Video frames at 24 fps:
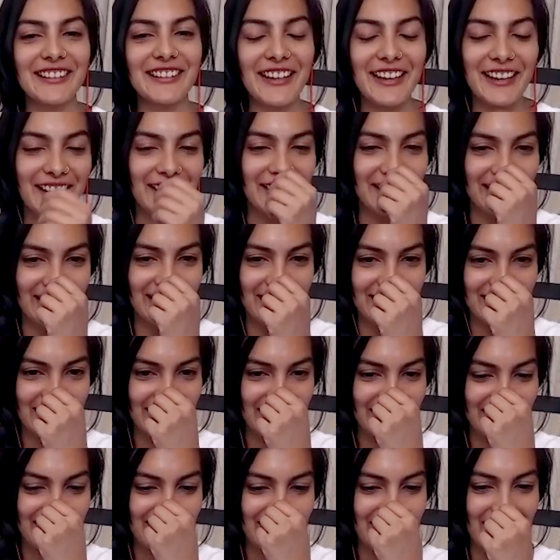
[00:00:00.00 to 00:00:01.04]
Yeah,
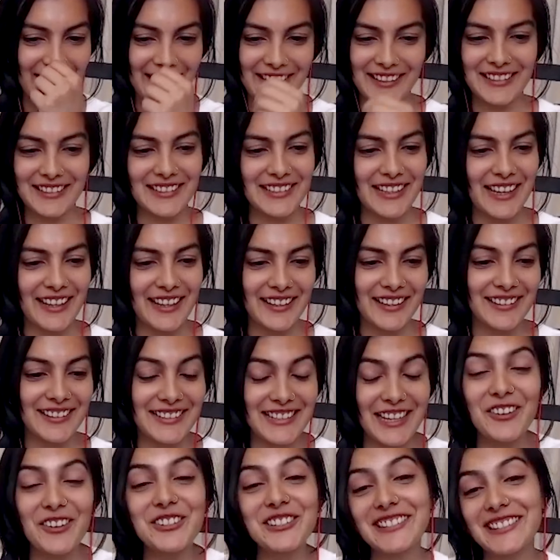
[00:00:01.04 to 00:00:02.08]
like like you said, it
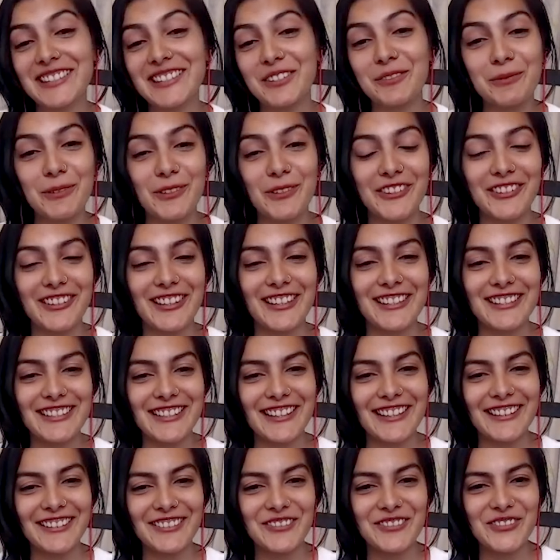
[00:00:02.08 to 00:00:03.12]
sounds simple. That's
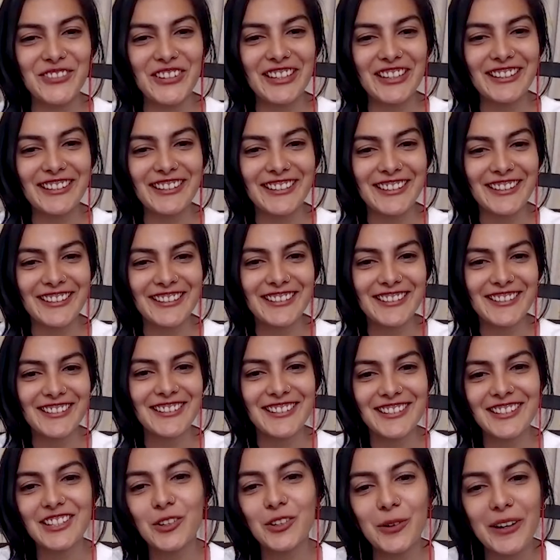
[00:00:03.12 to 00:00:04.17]
it, but
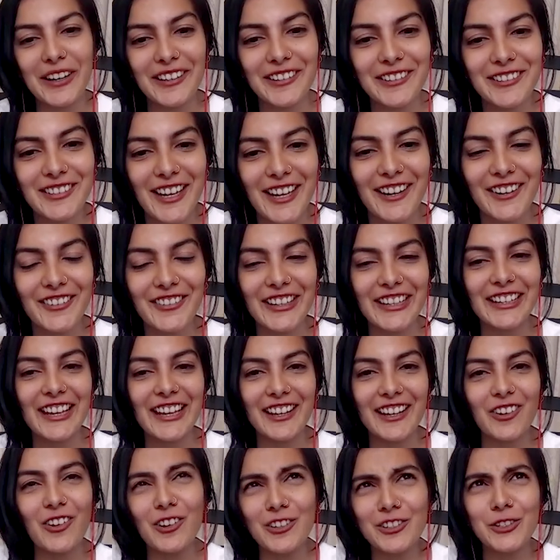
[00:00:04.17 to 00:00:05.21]
it's quite tiring,
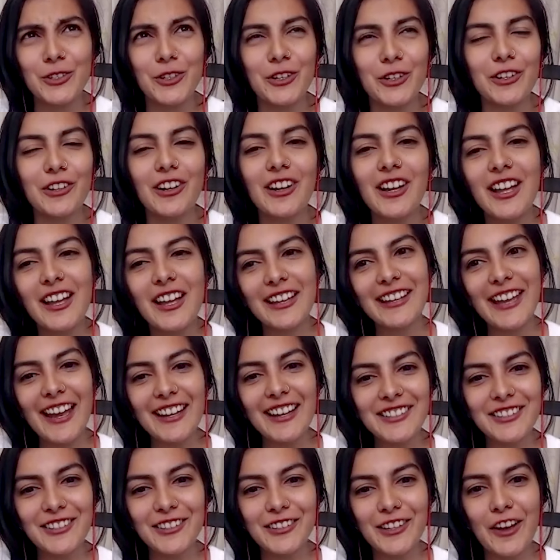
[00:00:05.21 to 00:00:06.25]
and also
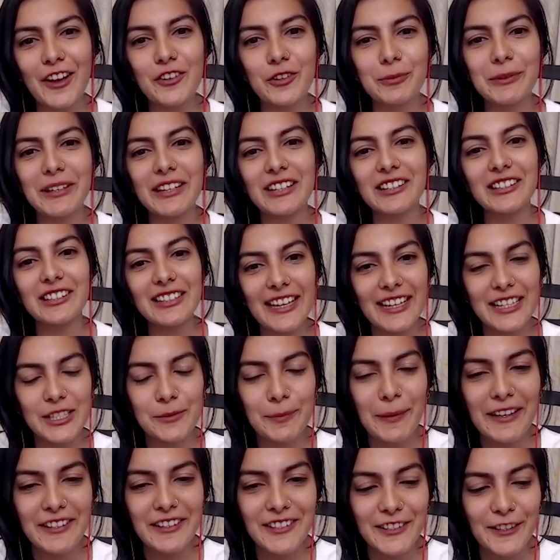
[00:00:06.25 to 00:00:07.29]
can turn out to be a little
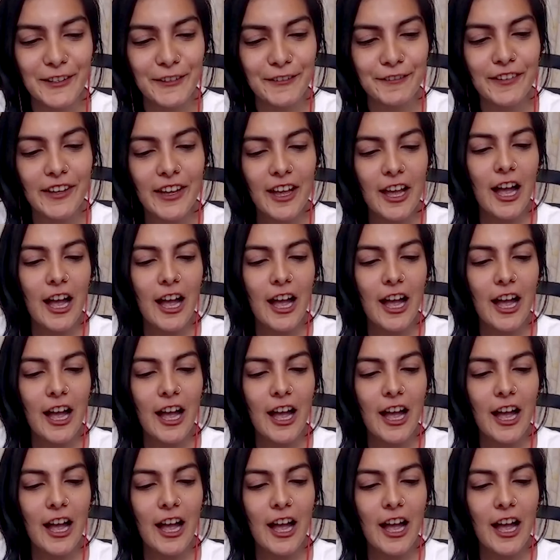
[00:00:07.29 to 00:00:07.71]
expensive.